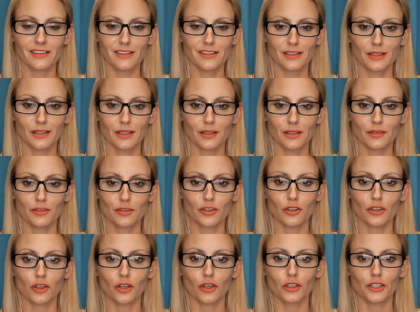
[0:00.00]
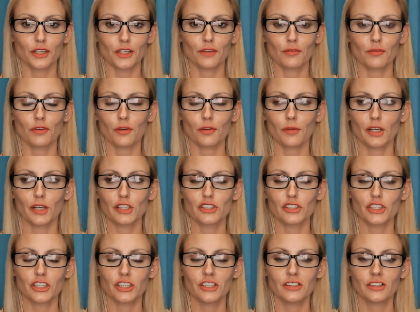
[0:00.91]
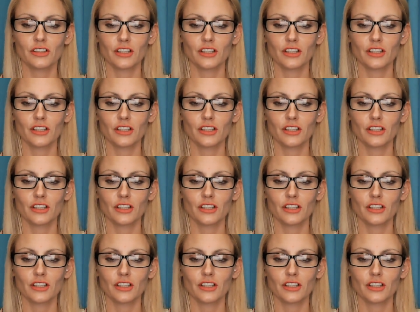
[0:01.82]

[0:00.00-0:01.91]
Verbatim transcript: give you all the information,